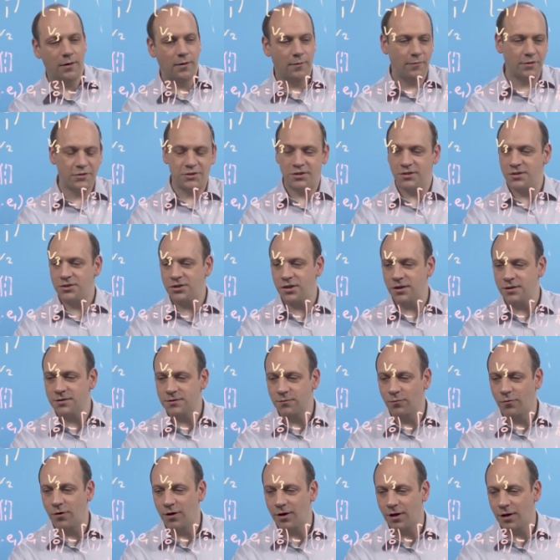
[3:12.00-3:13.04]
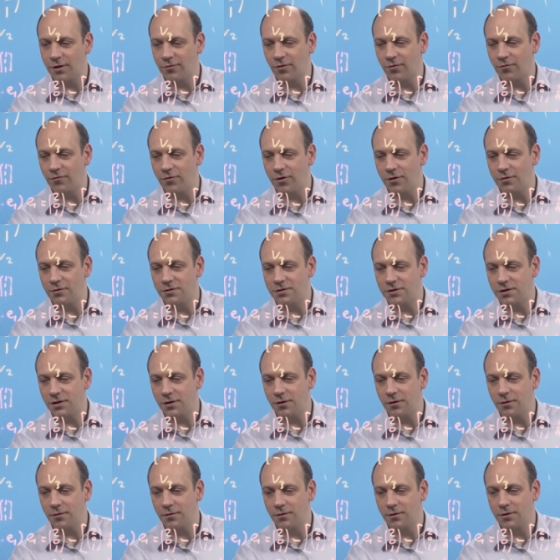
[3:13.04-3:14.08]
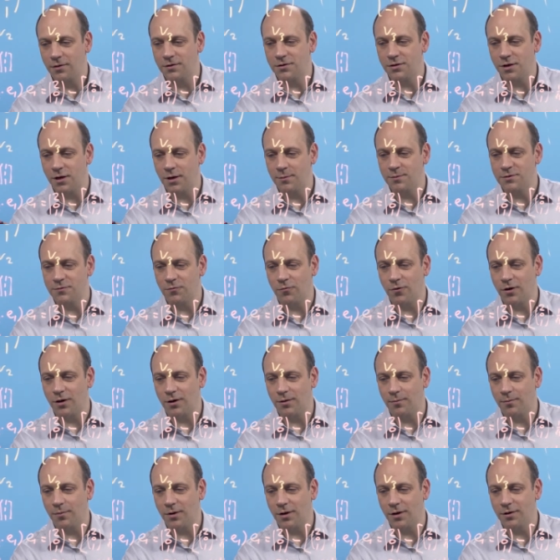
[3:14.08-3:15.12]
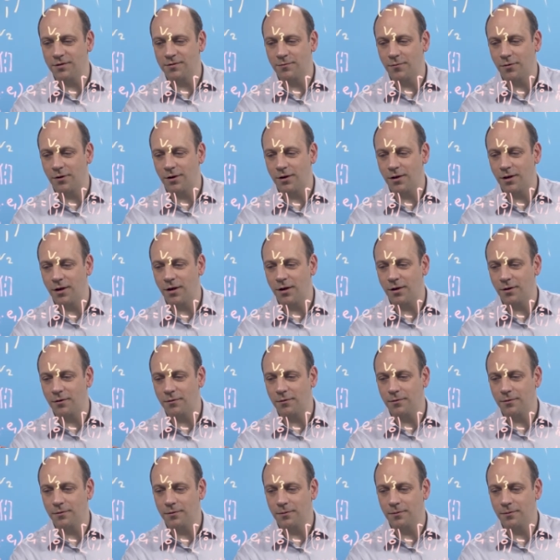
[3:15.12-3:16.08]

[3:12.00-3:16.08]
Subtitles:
which is just 1 over root 2 times 1 minus 1, 0.